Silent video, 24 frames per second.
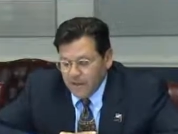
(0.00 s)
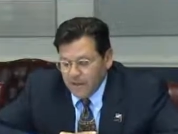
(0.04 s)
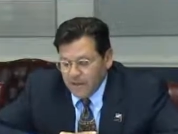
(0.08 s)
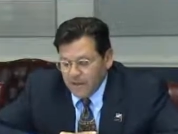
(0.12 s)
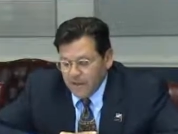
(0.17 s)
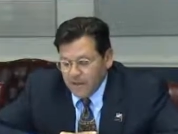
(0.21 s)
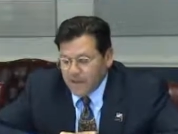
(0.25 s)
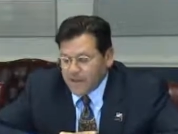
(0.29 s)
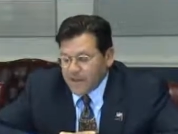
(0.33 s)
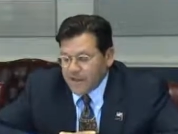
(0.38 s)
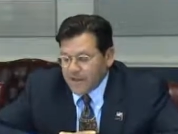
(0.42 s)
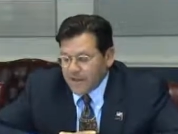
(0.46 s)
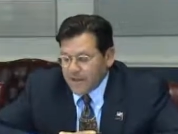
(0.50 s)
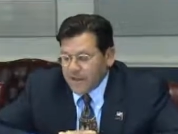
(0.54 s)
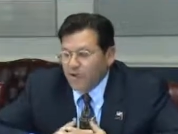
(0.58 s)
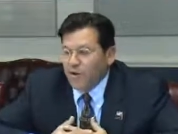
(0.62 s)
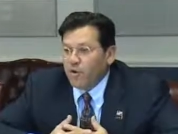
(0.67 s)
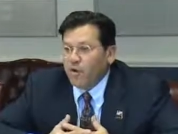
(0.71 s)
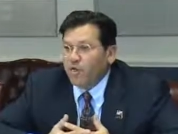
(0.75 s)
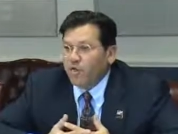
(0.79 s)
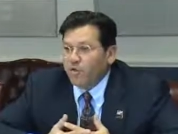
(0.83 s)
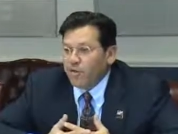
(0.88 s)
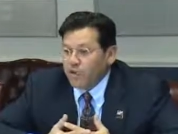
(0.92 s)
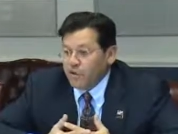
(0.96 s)
we mitigated
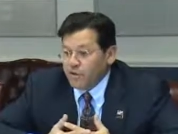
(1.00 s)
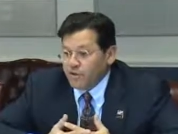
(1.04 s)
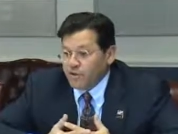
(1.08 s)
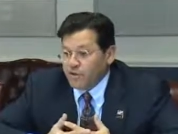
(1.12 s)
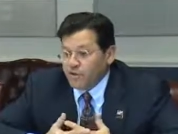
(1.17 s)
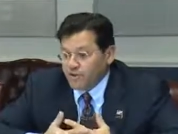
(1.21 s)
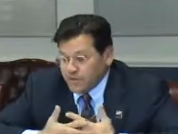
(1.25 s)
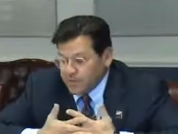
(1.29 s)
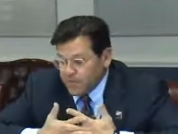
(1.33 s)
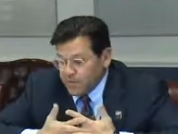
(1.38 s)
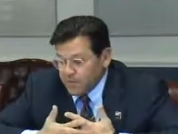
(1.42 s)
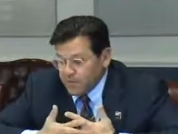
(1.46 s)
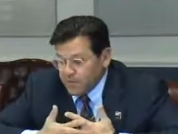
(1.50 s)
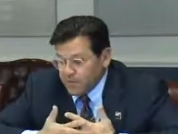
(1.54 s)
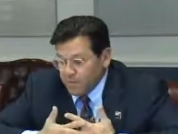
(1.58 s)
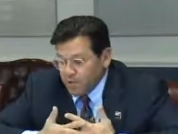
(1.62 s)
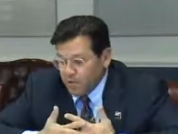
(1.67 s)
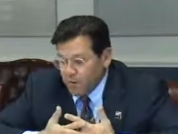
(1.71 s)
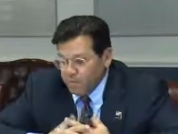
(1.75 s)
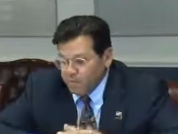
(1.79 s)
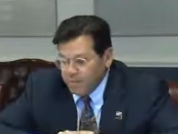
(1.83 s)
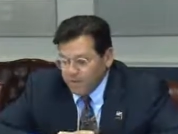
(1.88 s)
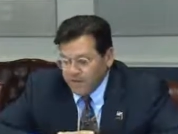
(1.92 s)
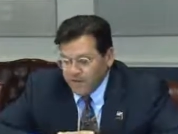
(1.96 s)
all of the issues, and we
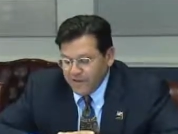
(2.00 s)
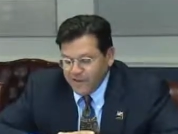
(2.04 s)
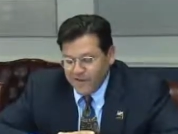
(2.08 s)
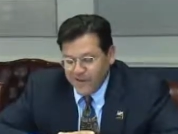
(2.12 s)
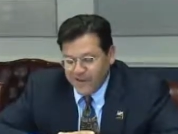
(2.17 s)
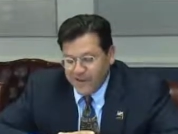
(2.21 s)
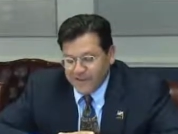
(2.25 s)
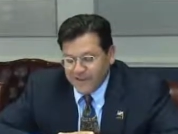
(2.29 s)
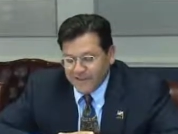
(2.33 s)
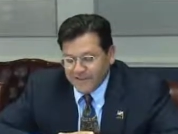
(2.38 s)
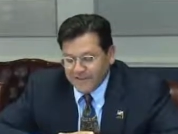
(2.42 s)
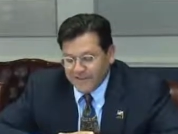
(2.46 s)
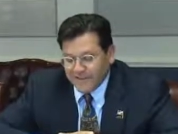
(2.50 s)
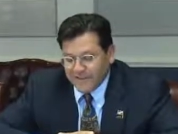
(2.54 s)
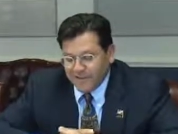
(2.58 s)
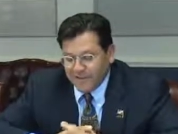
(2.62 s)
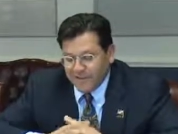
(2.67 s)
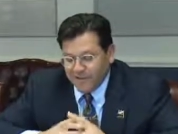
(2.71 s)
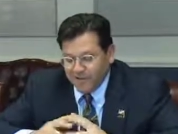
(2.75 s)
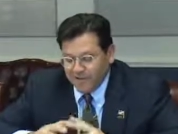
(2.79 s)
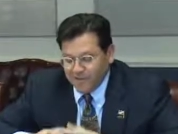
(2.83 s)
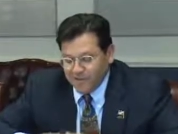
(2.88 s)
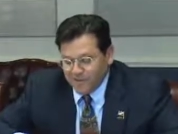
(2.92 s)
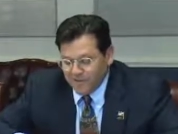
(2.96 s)
opened it, and it's
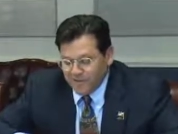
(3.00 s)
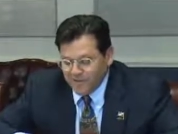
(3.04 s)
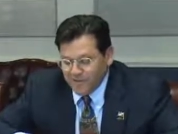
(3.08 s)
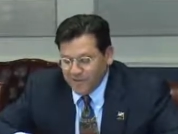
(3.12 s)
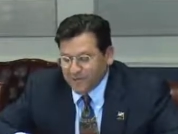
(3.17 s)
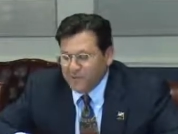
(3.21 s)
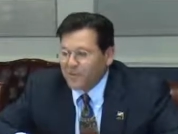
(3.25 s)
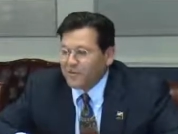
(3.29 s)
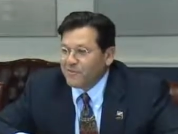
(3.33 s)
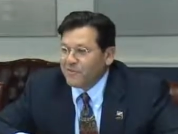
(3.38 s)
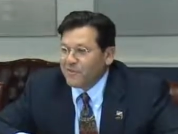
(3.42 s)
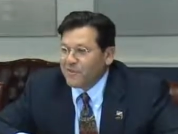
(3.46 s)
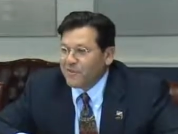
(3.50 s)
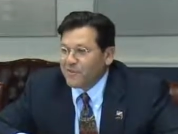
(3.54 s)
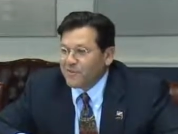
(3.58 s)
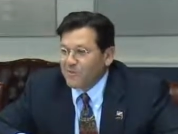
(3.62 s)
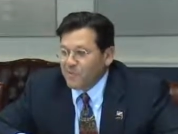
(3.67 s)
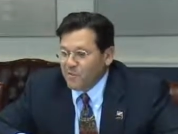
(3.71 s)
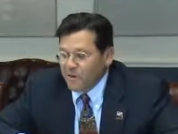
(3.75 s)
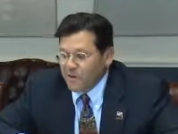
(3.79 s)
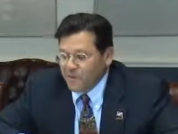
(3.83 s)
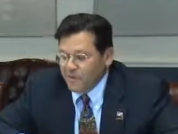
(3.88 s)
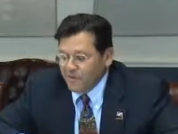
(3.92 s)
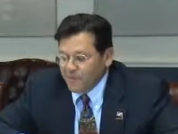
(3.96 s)
uh, doing very
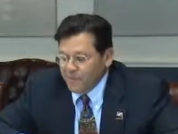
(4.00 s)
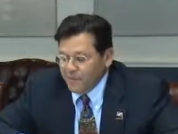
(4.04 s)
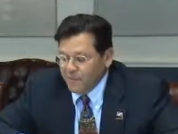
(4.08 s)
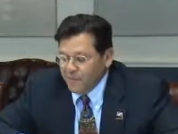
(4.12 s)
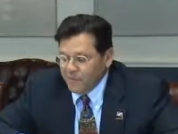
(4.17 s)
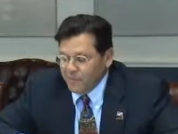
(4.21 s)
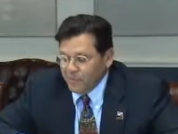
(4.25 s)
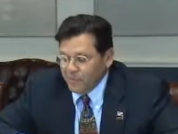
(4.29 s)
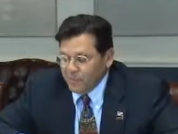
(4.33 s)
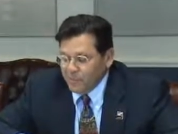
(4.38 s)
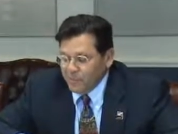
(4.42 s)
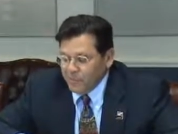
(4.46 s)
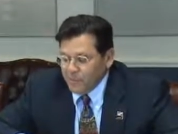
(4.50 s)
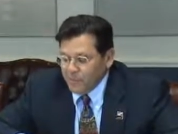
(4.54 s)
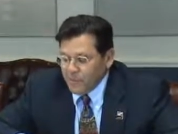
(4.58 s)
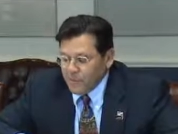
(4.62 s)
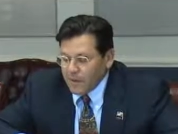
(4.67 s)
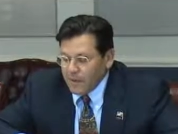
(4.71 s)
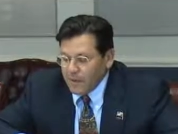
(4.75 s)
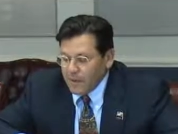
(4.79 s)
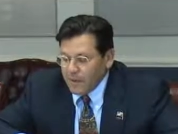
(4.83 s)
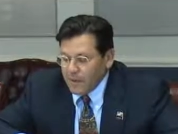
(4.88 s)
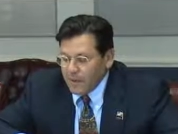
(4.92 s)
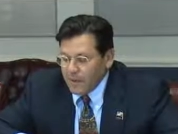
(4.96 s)
well,
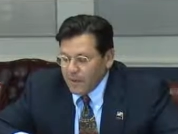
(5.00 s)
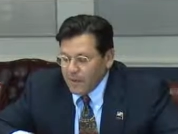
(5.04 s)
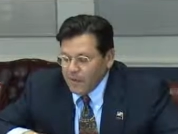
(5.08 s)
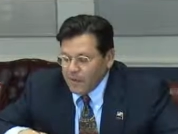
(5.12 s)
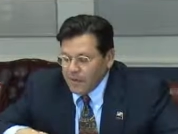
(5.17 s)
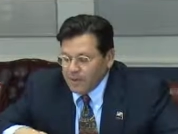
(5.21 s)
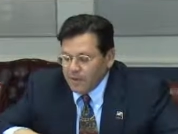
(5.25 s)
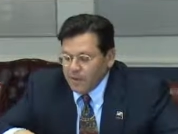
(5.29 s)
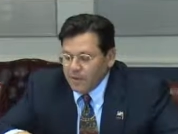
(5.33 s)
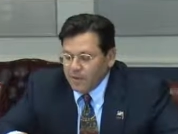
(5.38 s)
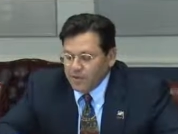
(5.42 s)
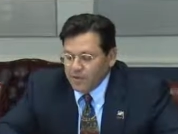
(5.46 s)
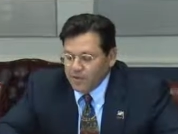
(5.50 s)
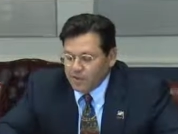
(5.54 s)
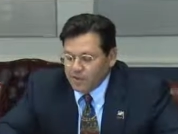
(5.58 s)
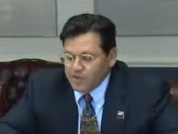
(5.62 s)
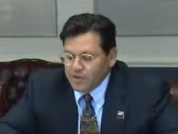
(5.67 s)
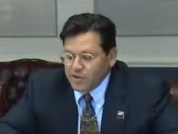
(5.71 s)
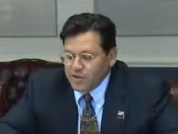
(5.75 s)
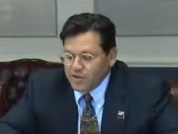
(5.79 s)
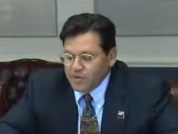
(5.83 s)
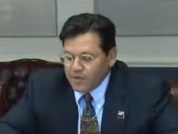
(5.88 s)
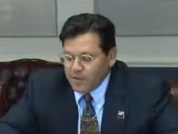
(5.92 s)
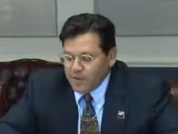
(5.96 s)
and uh, we're
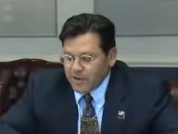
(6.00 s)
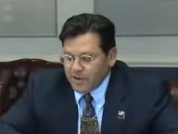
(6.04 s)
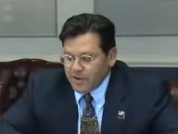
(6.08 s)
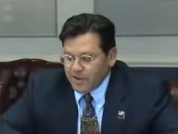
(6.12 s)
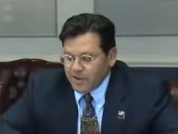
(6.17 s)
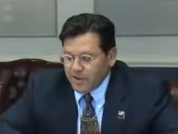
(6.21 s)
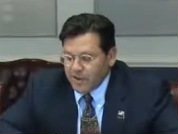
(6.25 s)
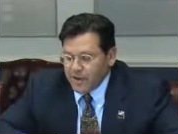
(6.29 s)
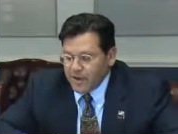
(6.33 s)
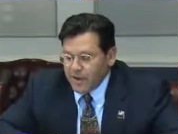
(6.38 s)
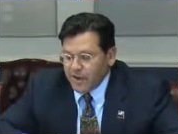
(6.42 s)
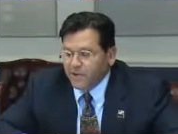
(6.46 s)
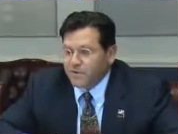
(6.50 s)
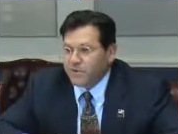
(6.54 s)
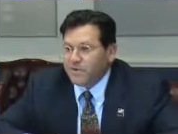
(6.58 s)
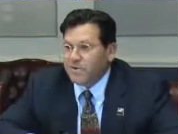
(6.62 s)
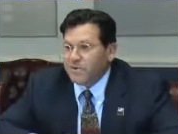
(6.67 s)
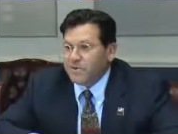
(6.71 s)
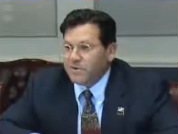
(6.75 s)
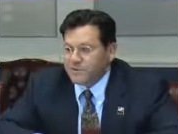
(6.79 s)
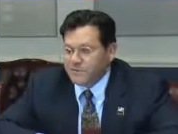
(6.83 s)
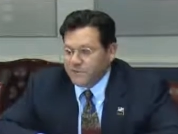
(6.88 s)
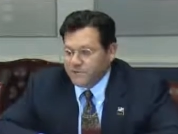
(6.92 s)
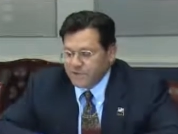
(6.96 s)
enjoying a very nice
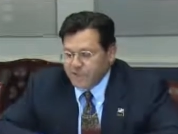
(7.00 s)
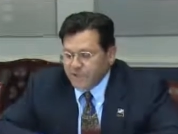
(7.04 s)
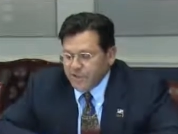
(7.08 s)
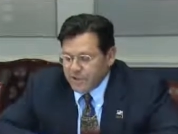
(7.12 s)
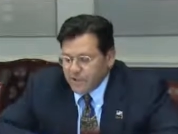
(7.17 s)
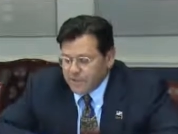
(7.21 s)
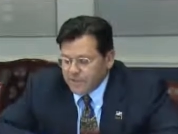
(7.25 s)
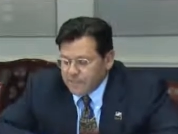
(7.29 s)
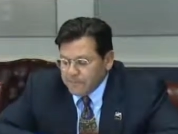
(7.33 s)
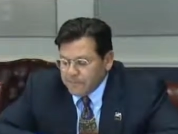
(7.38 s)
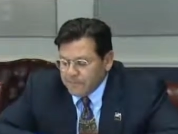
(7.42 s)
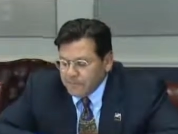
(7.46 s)
little business there.